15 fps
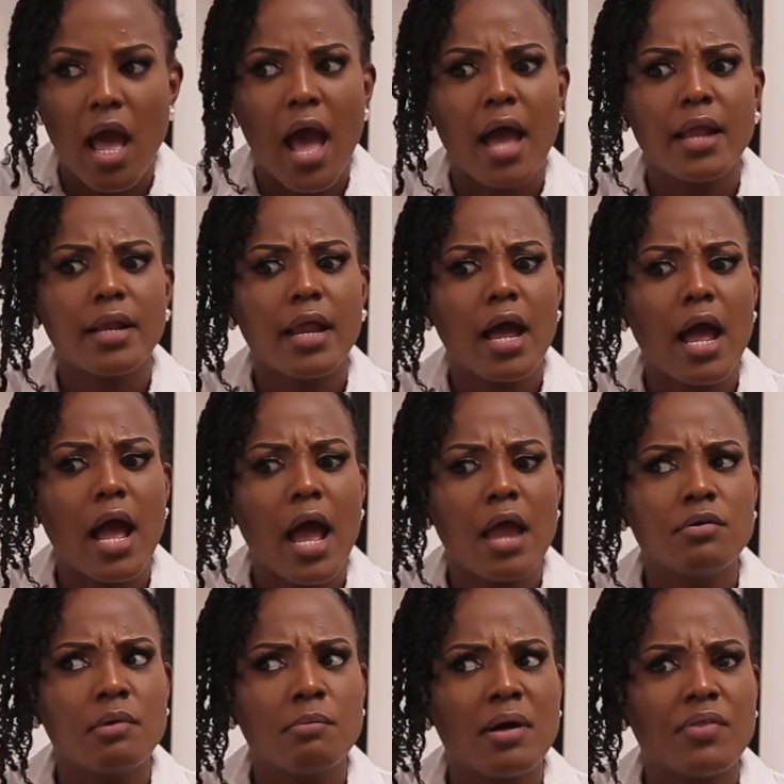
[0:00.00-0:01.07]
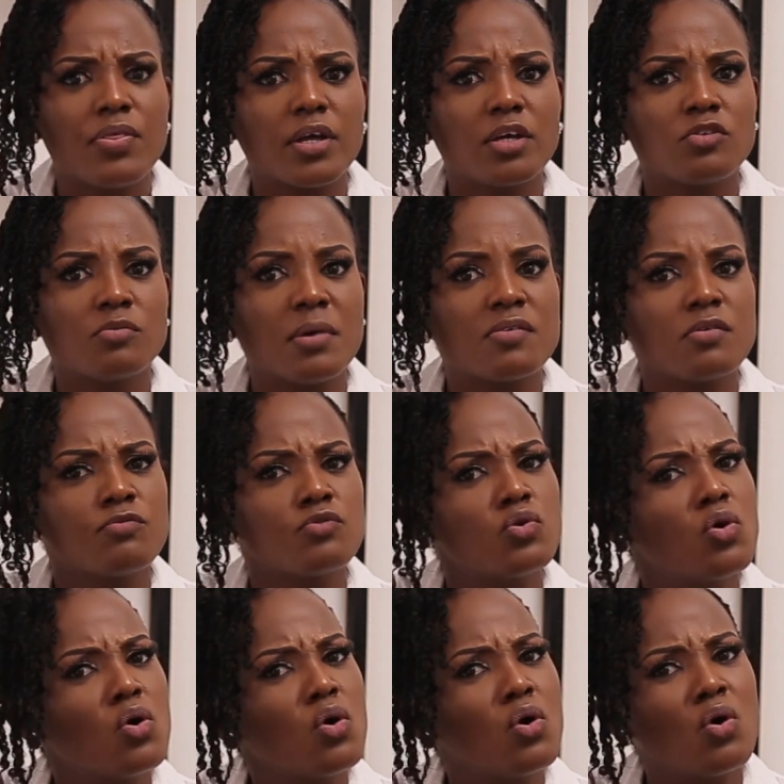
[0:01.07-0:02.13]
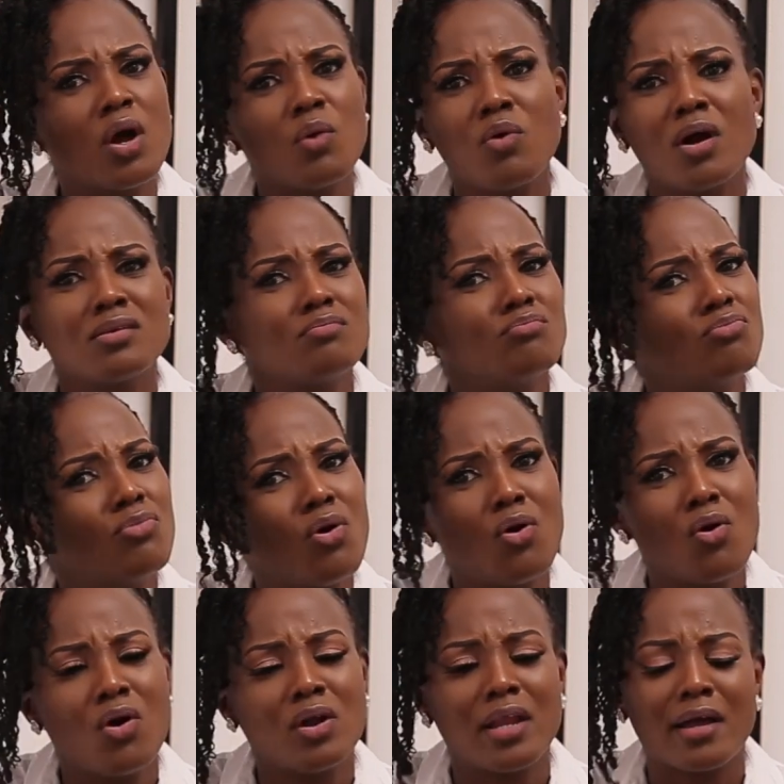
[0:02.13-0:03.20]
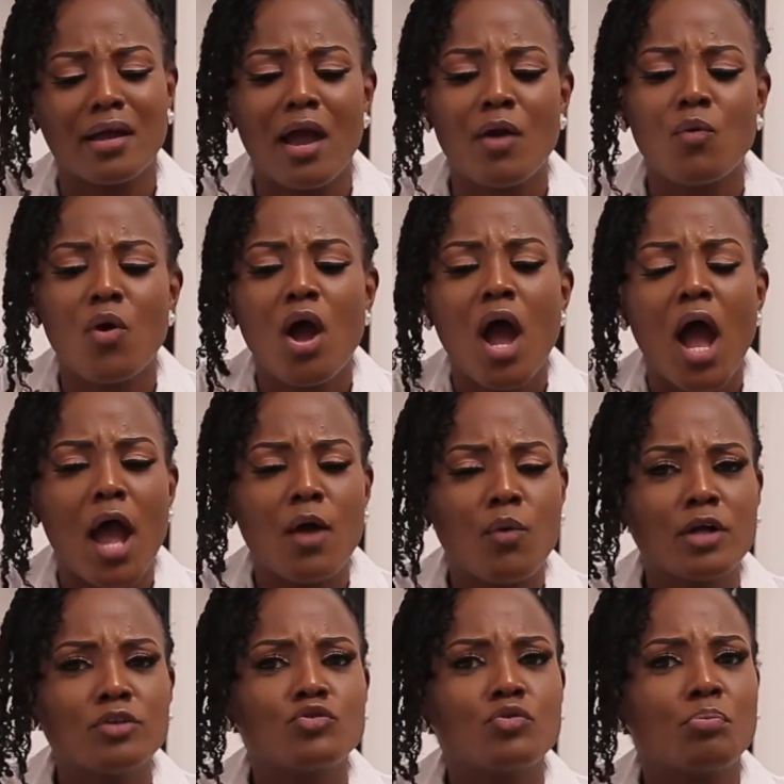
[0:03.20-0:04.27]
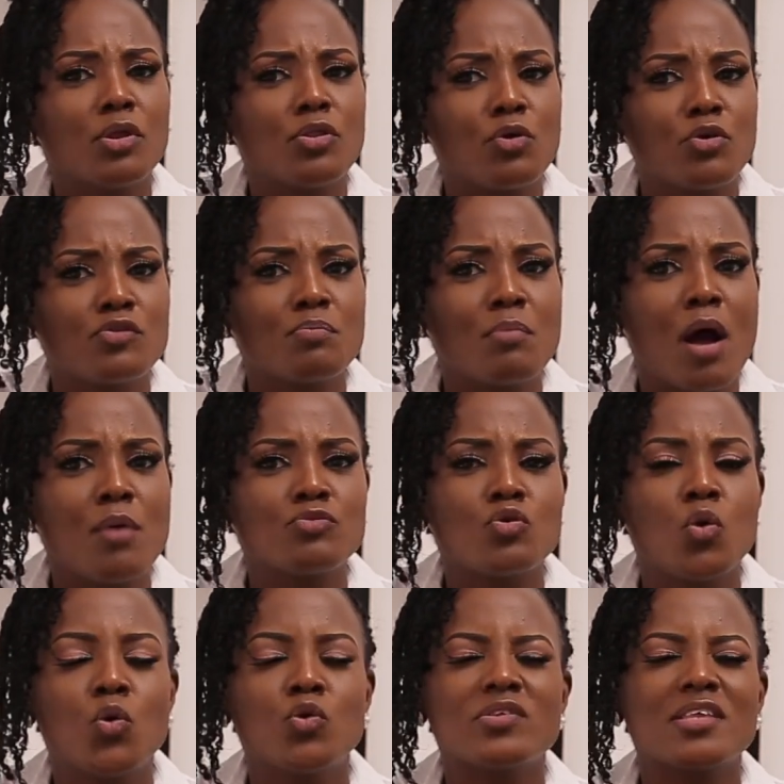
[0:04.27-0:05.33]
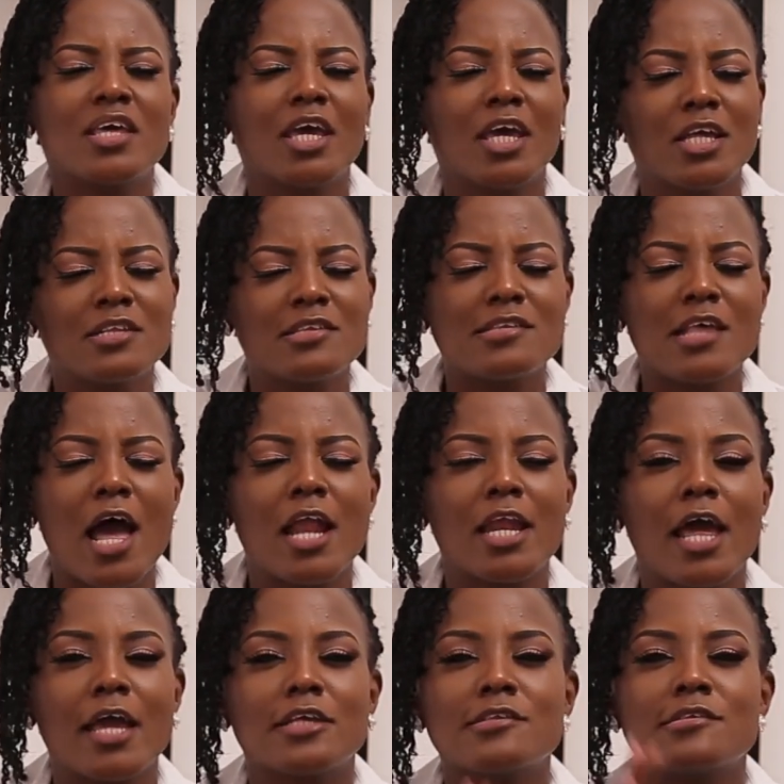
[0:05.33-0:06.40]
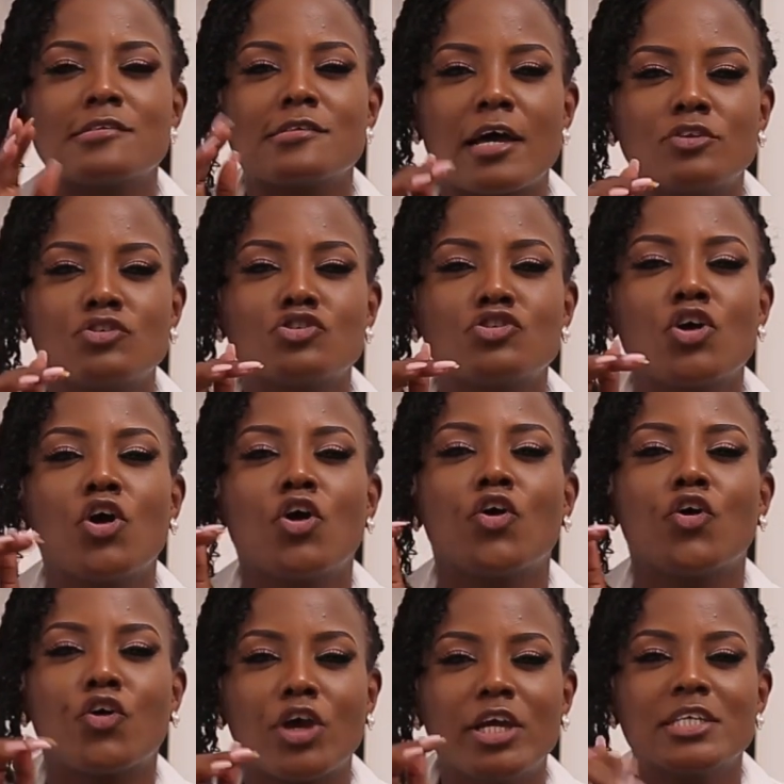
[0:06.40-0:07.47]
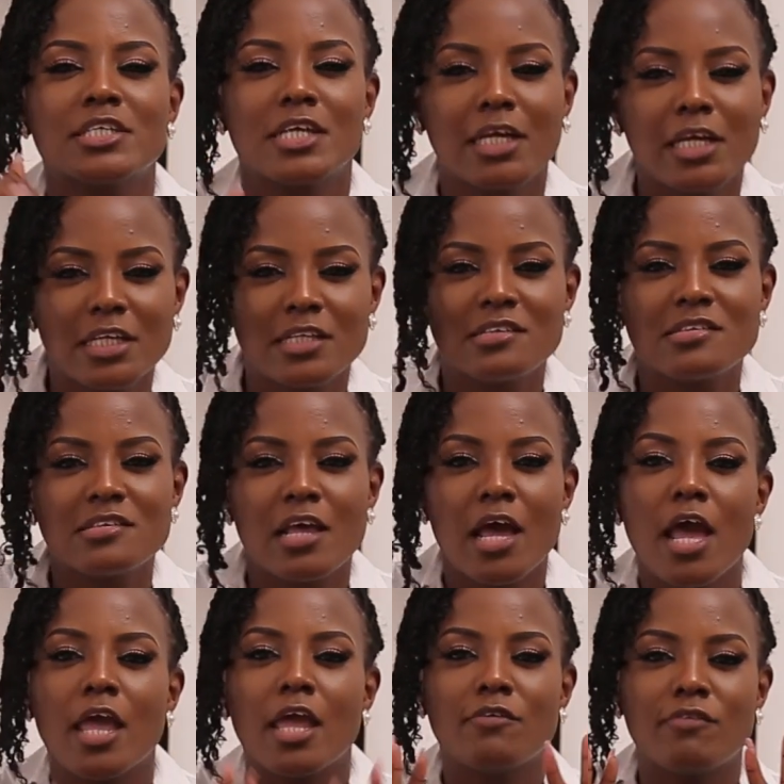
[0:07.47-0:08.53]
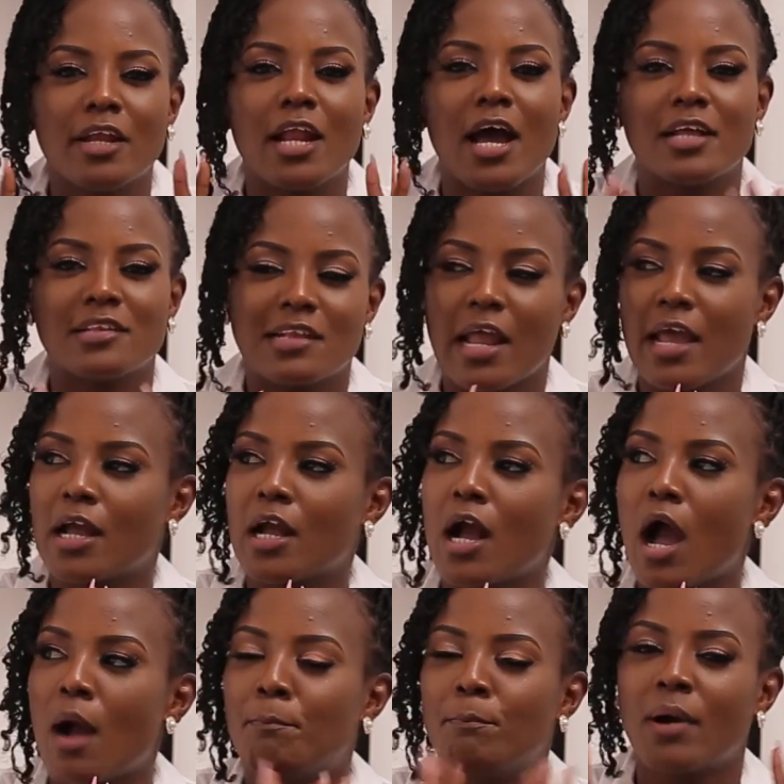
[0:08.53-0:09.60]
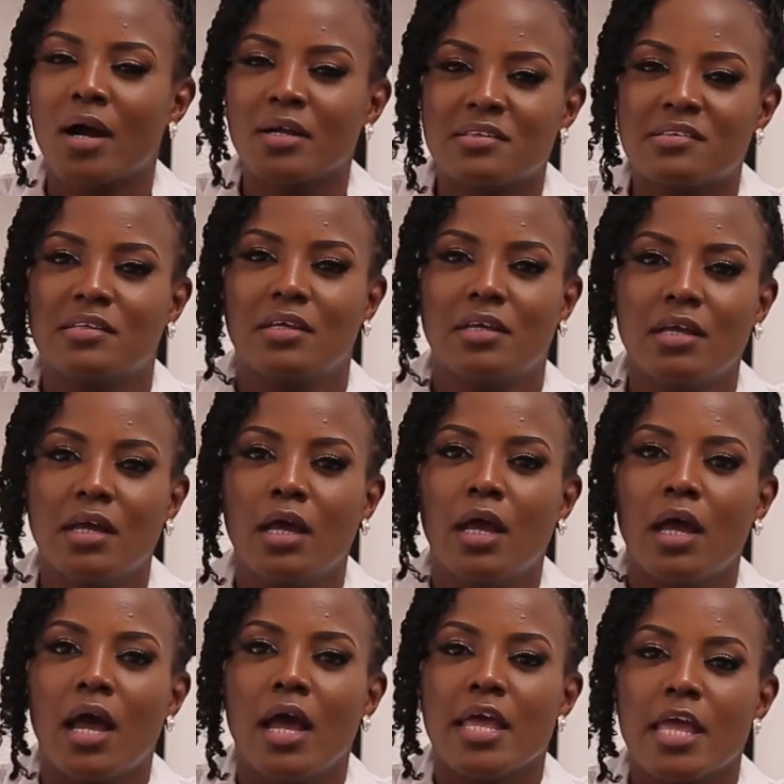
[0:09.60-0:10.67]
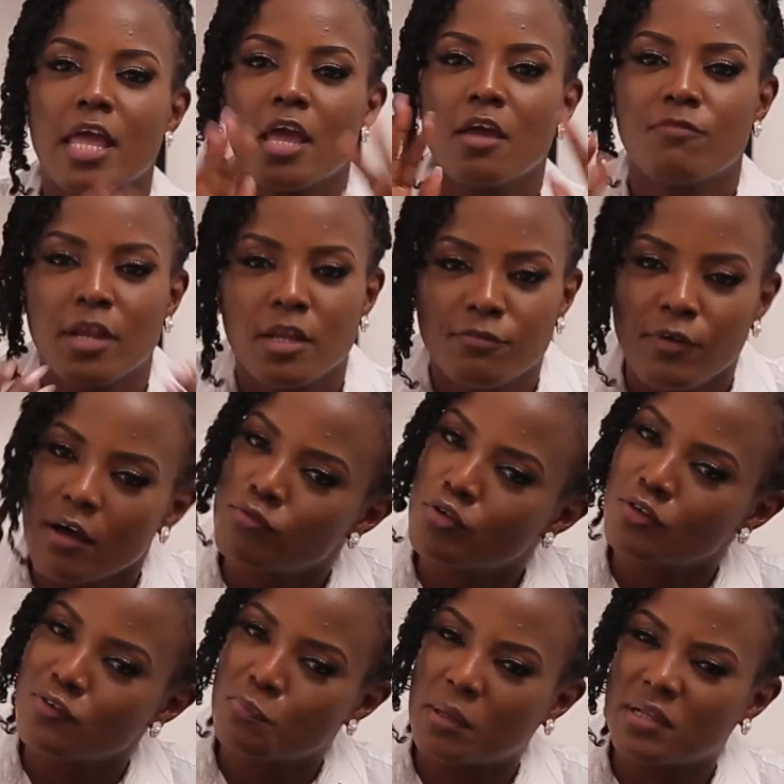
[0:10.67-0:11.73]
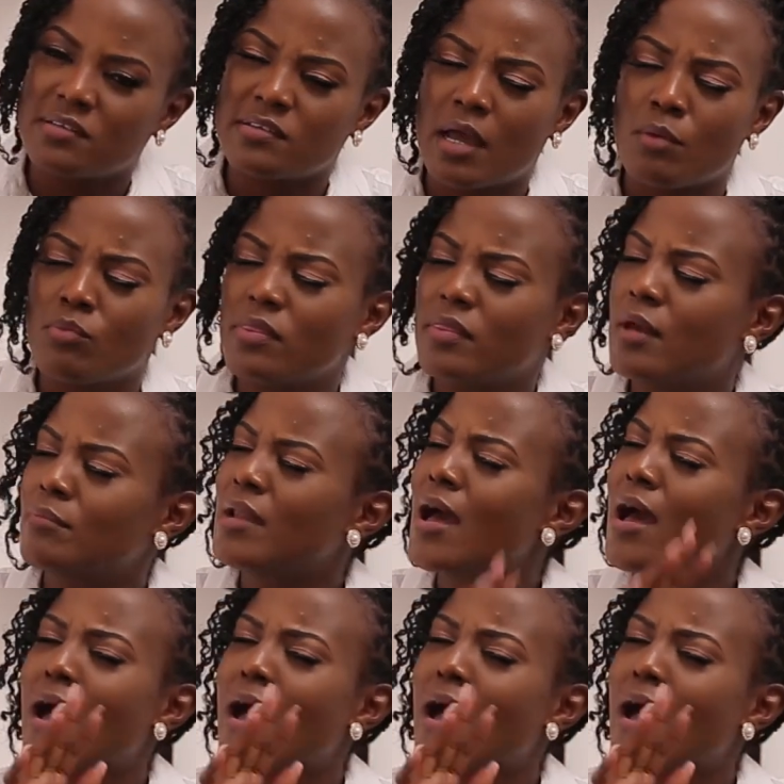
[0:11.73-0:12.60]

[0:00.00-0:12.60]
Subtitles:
And I remember thinking to myself, no, I want more. Like, I want to be those moms whose kids are like such great kids, even at like a party, even if I've not spent time with them.